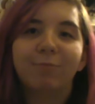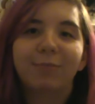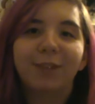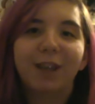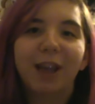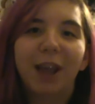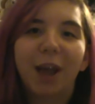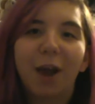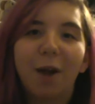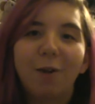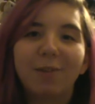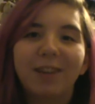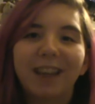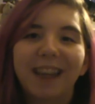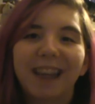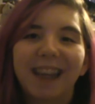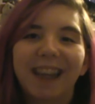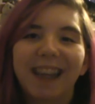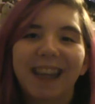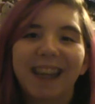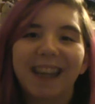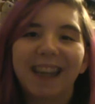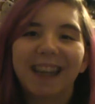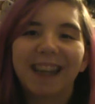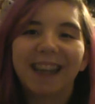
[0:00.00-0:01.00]

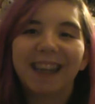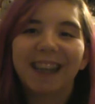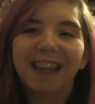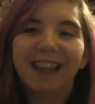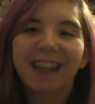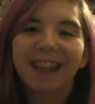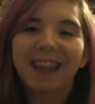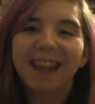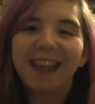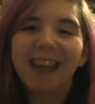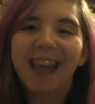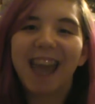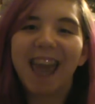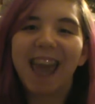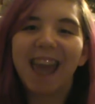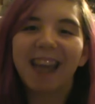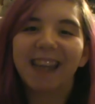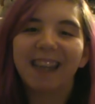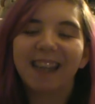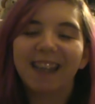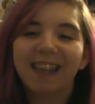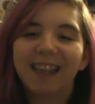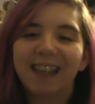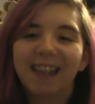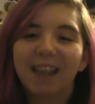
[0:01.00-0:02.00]
Tony
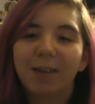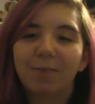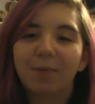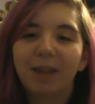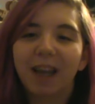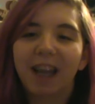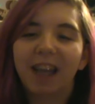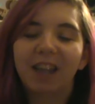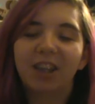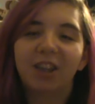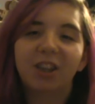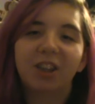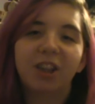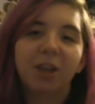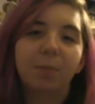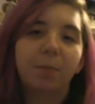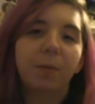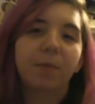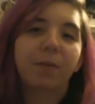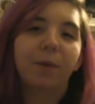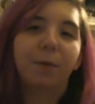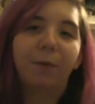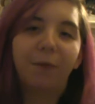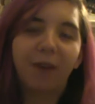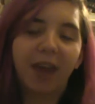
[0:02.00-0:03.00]
and the relationship
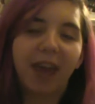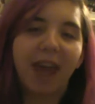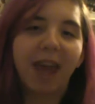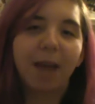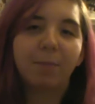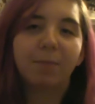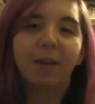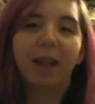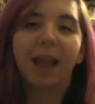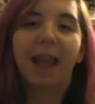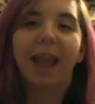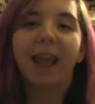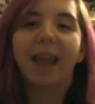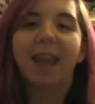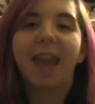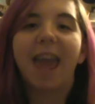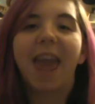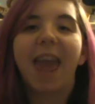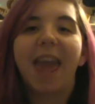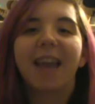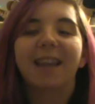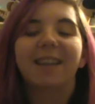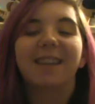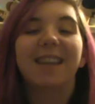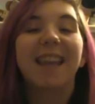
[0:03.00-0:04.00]
of the family
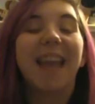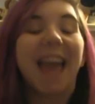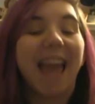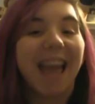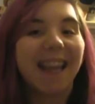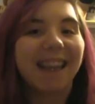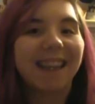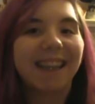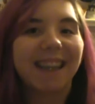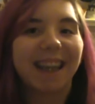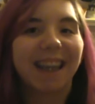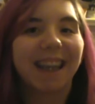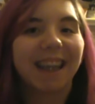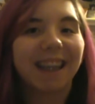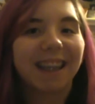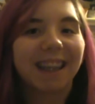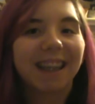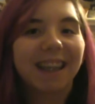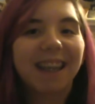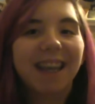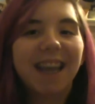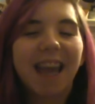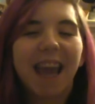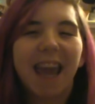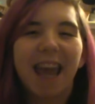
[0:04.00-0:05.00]
and the ending
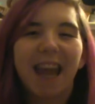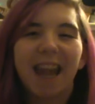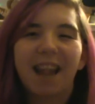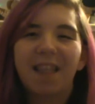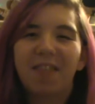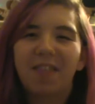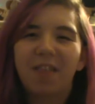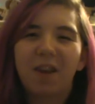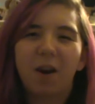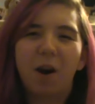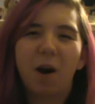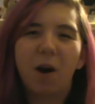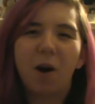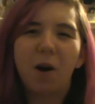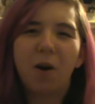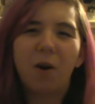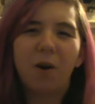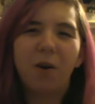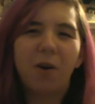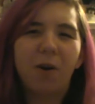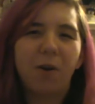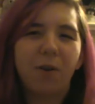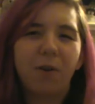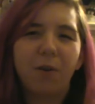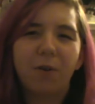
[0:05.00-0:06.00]
and the
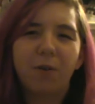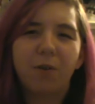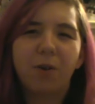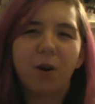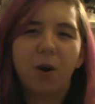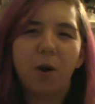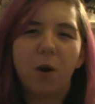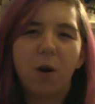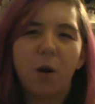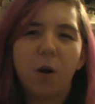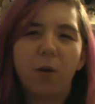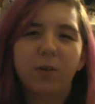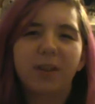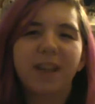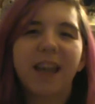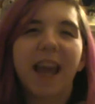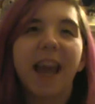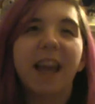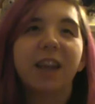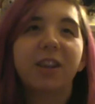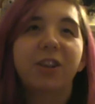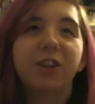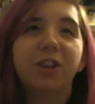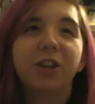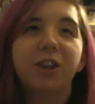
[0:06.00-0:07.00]
whole
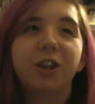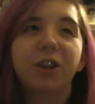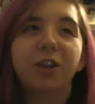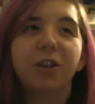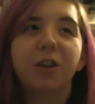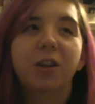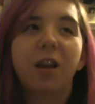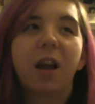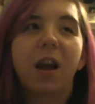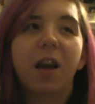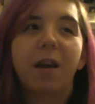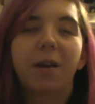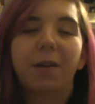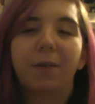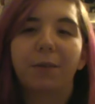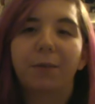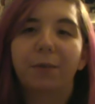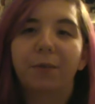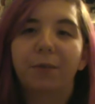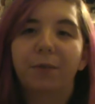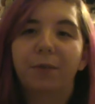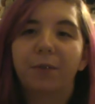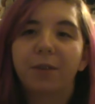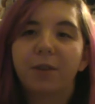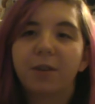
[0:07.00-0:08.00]
texture of
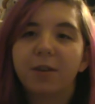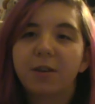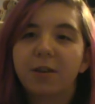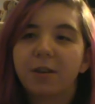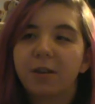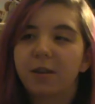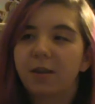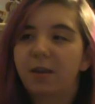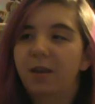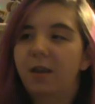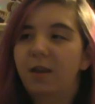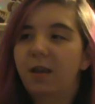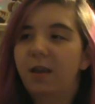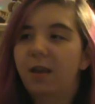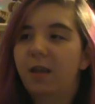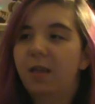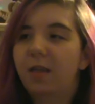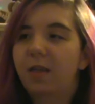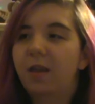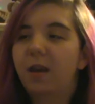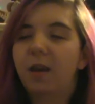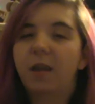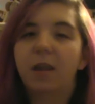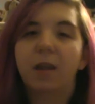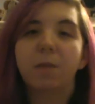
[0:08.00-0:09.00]

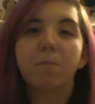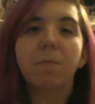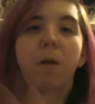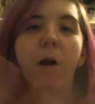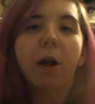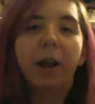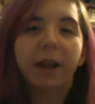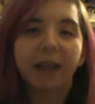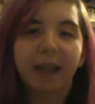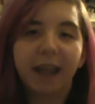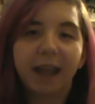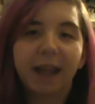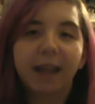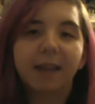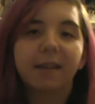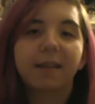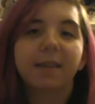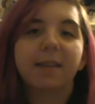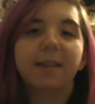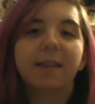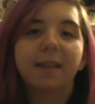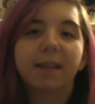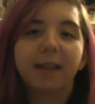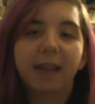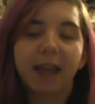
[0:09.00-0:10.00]
the
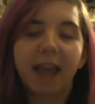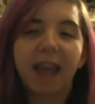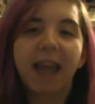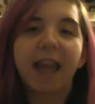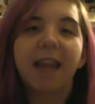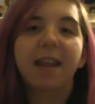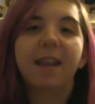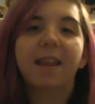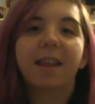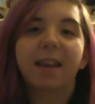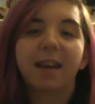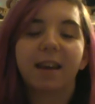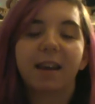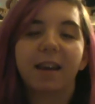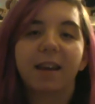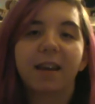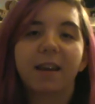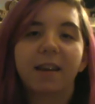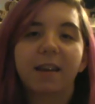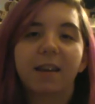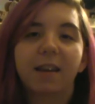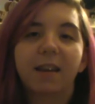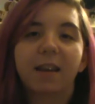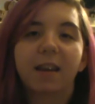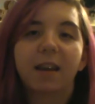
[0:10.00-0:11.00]
markings in the
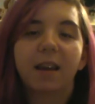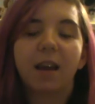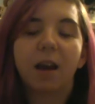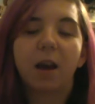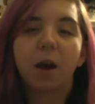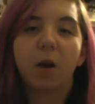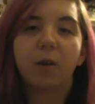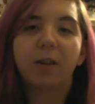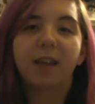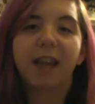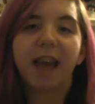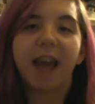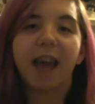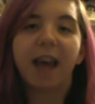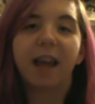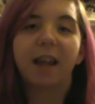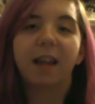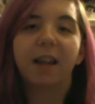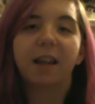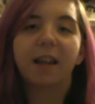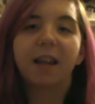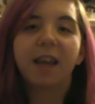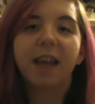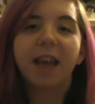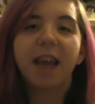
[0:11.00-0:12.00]

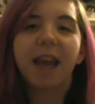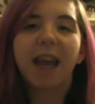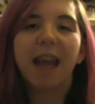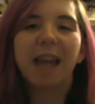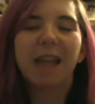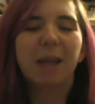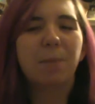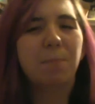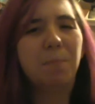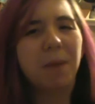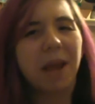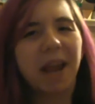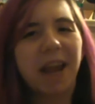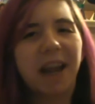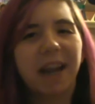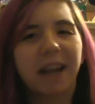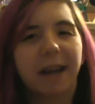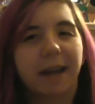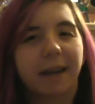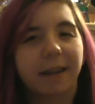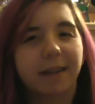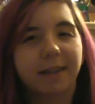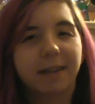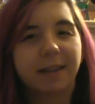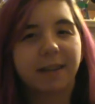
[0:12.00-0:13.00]
hotel and the
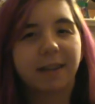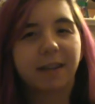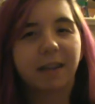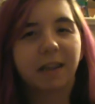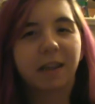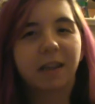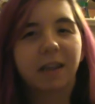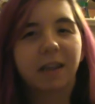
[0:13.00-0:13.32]
bears?